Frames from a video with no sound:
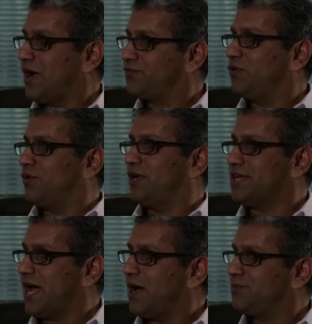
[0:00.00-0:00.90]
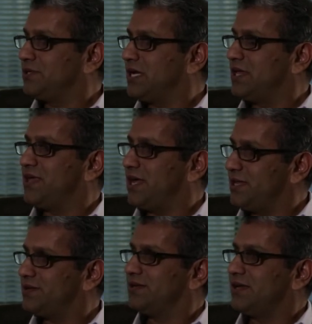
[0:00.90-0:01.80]
have to adopt and
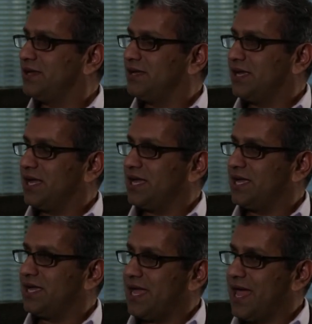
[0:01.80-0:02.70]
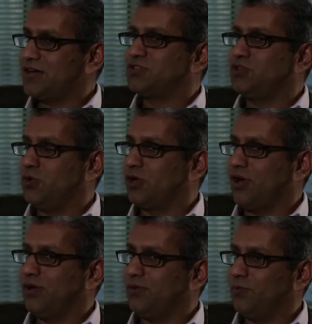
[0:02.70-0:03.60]
then execute
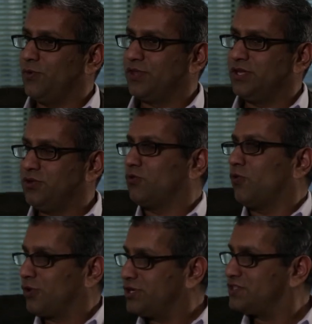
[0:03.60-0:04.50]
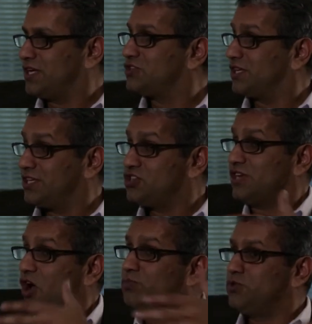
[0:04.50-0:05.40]
within your organization. It
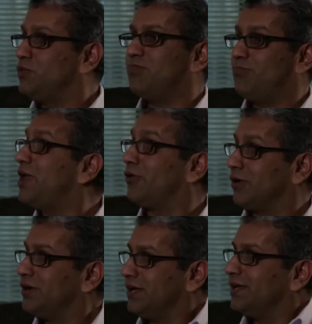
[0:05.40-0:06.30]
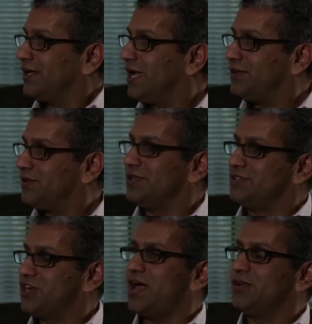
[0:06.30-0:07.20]
just helps you get better. And the
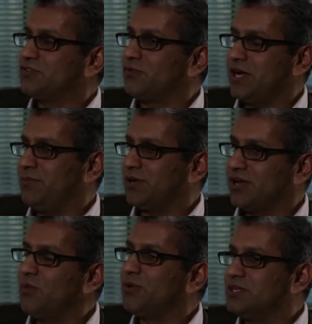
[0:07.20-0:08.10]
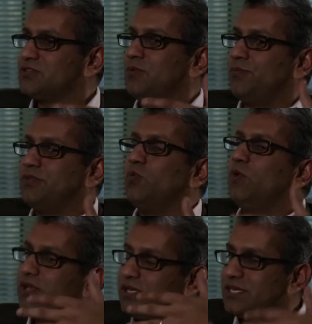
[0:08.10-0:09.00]
challenge for any big company is the
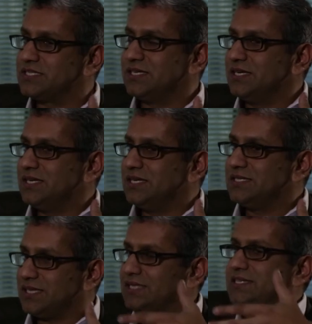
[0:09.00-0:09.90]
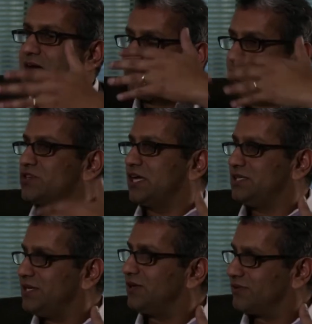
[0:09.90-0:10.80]
willingness to adopt those
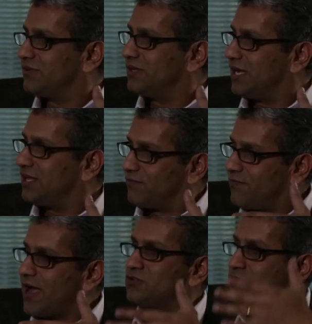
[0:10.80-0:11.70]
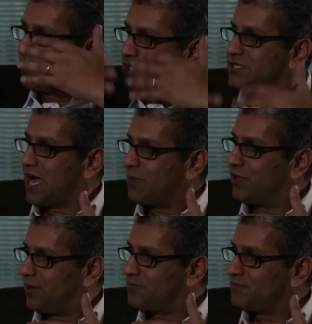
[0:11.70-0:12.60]
ideas. And the faster you can adopt
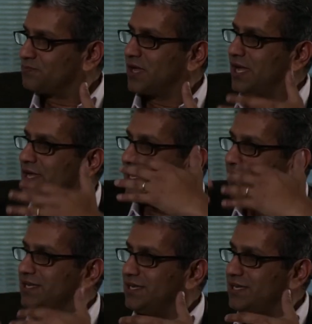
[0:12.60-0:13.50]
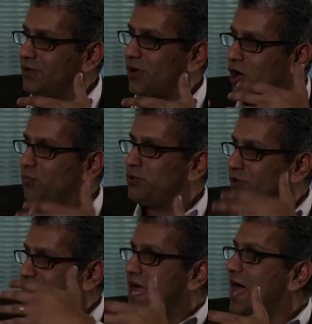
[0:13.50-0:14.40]
them, and it'll help you
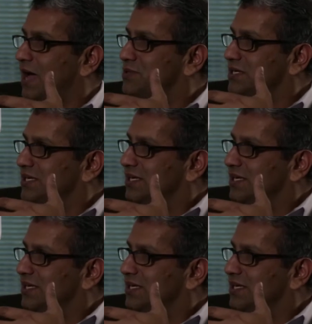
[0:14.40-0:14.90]
adapt,